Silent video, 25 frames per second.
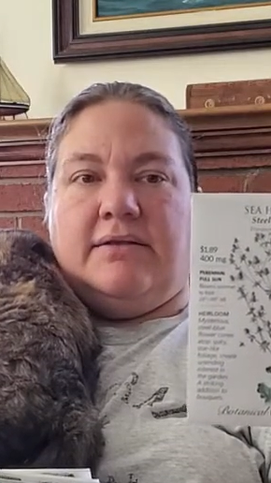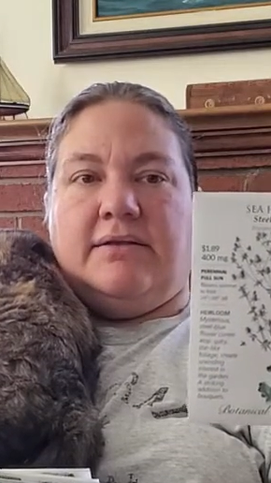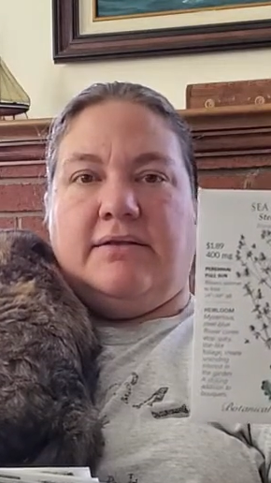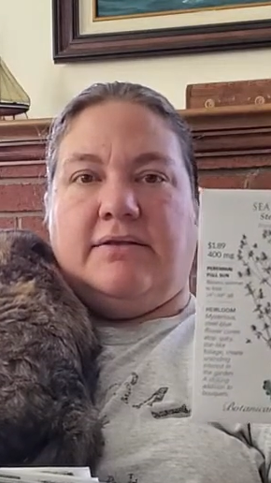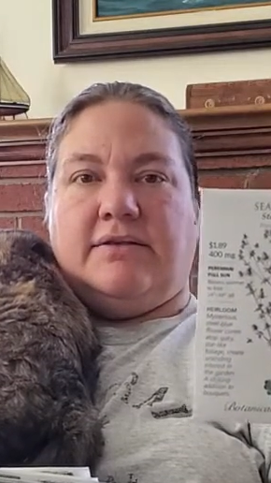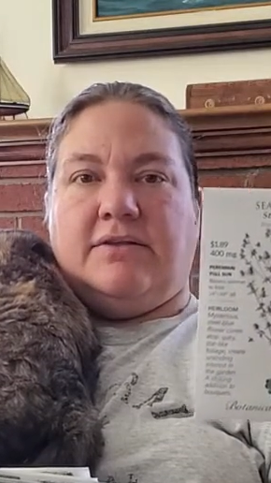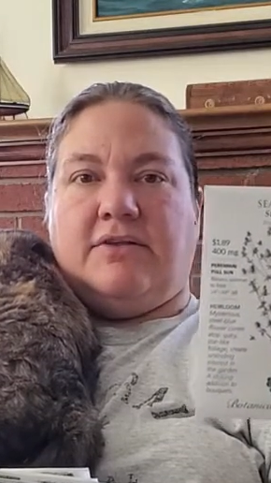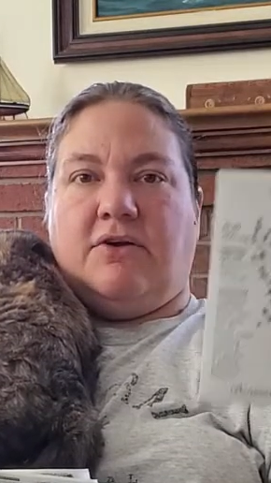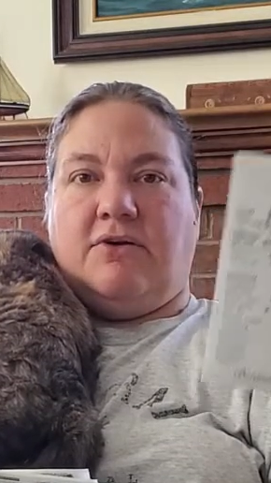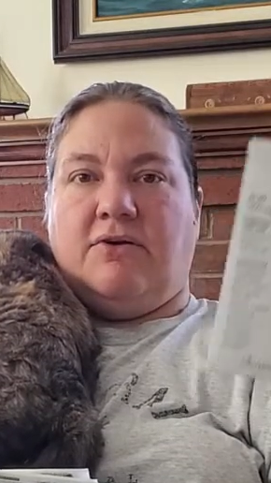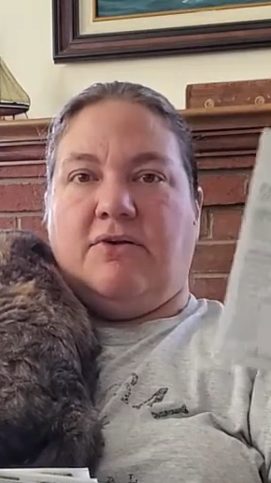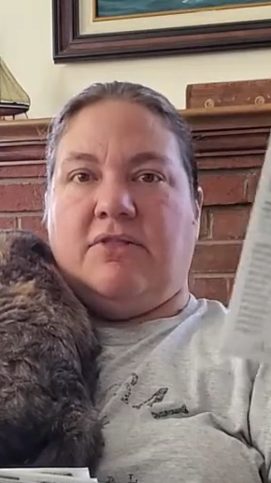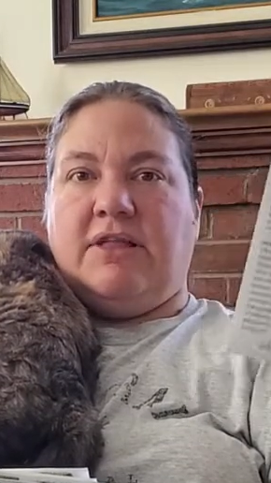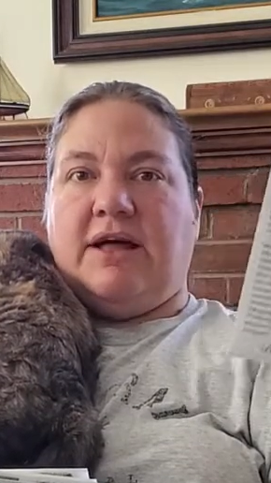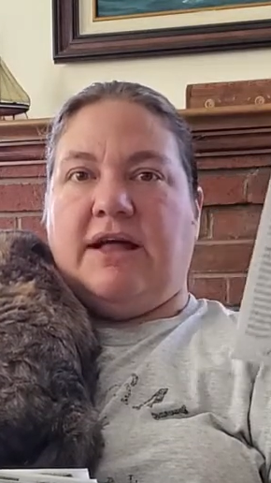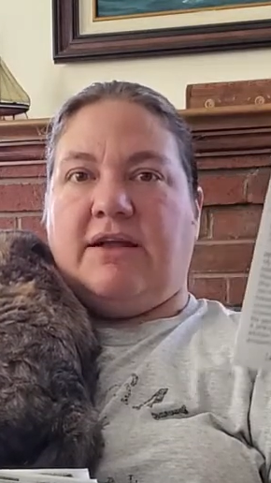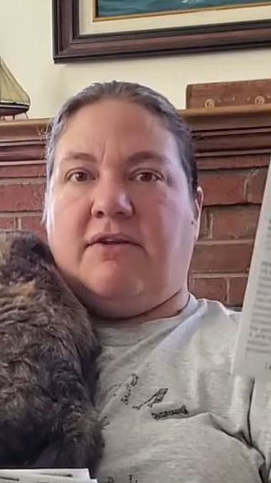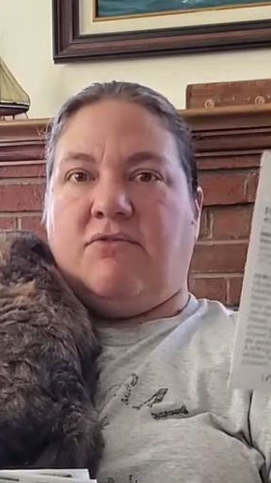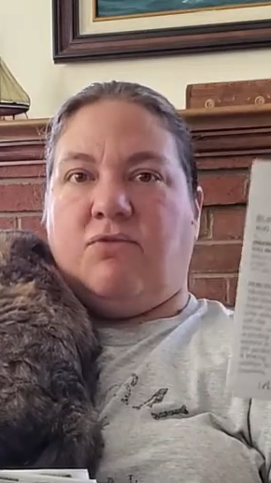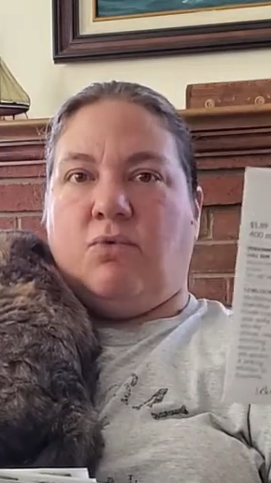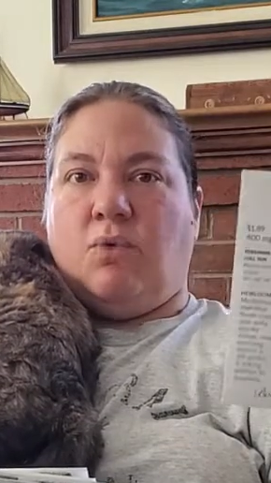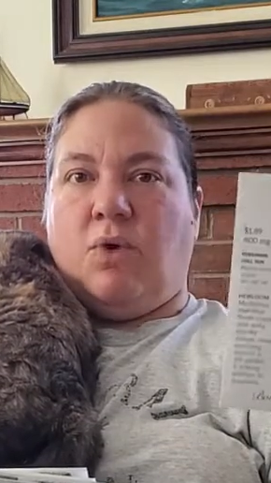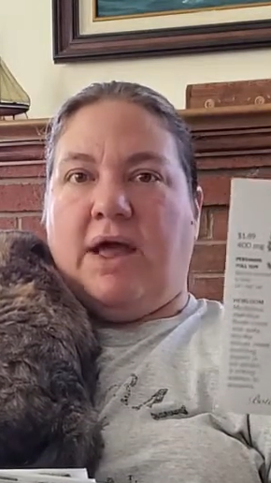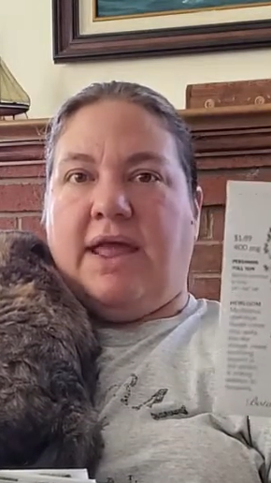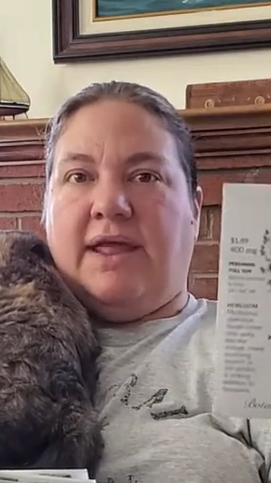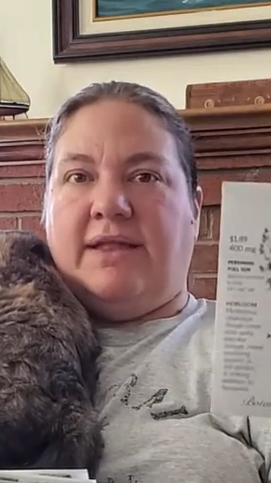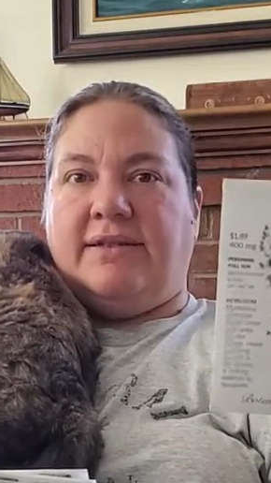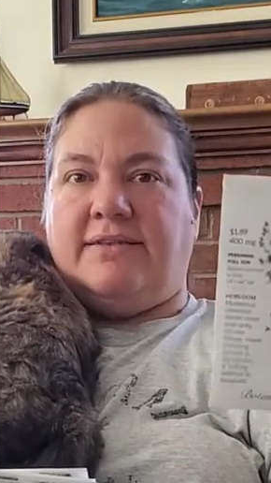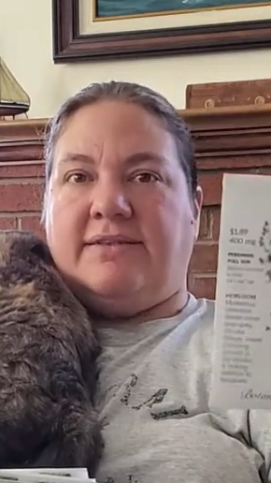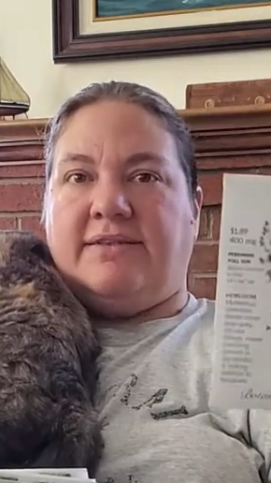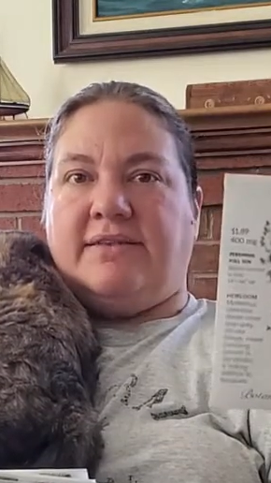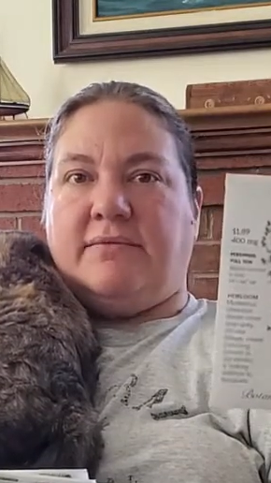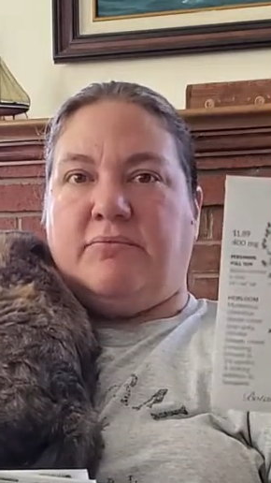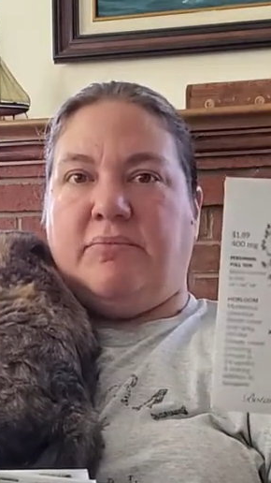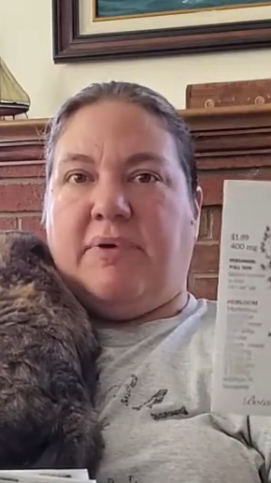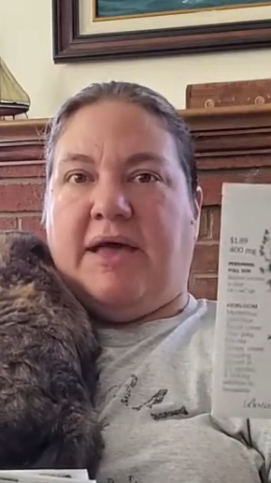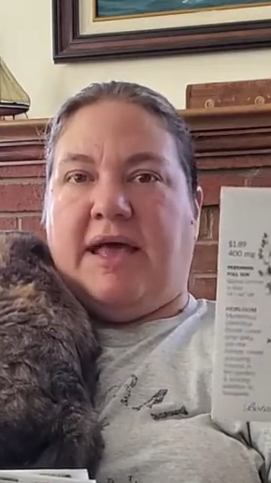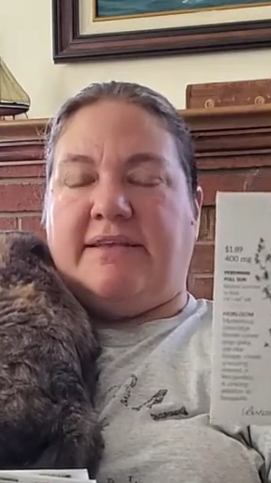So a lot of whites
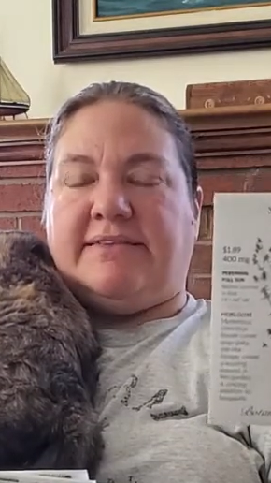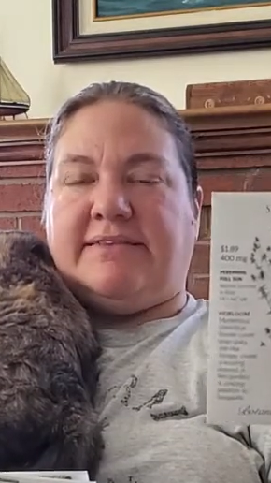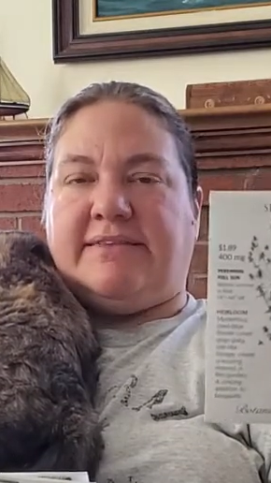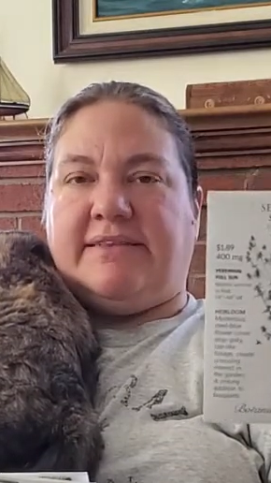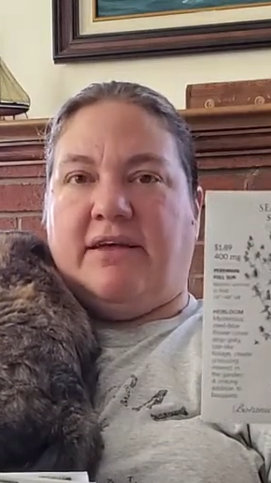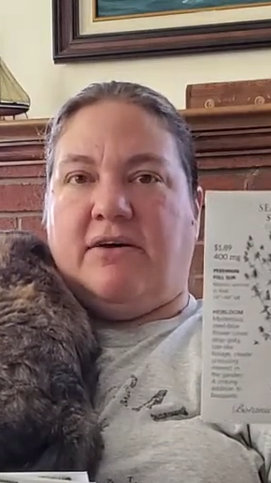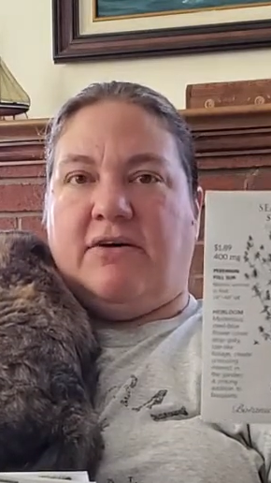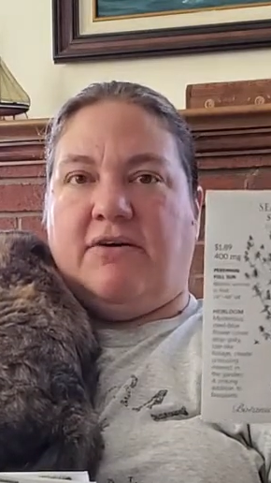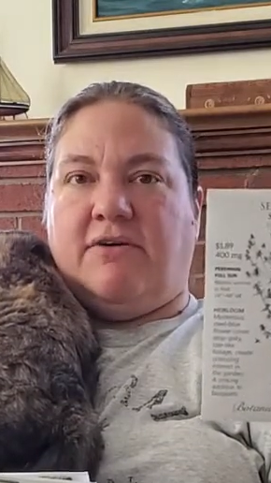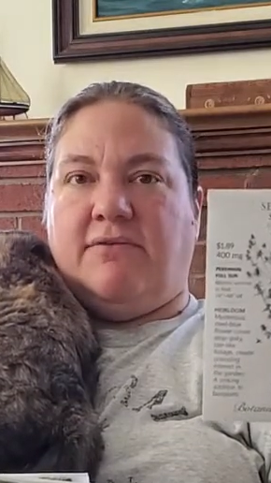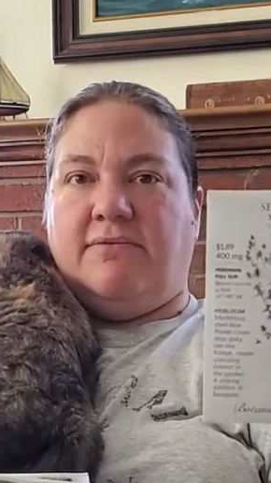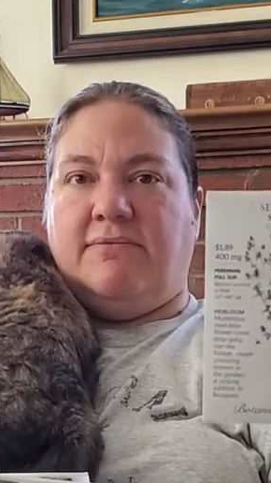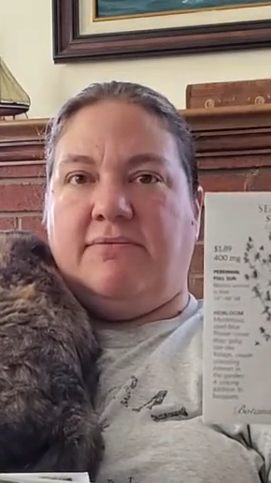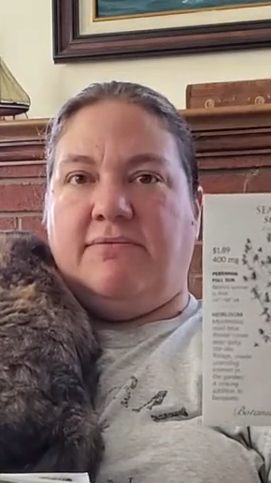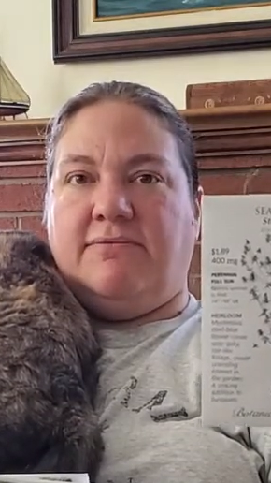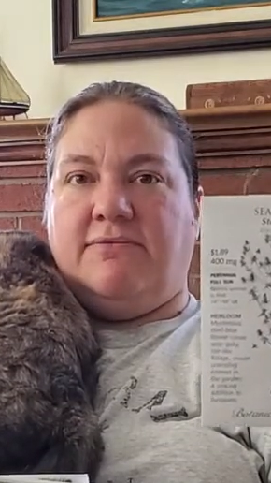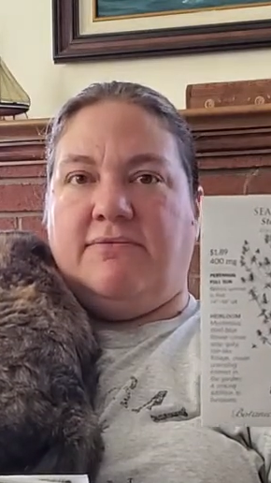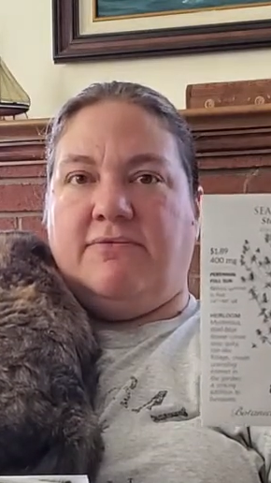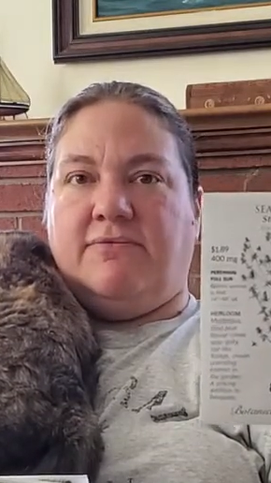and pastel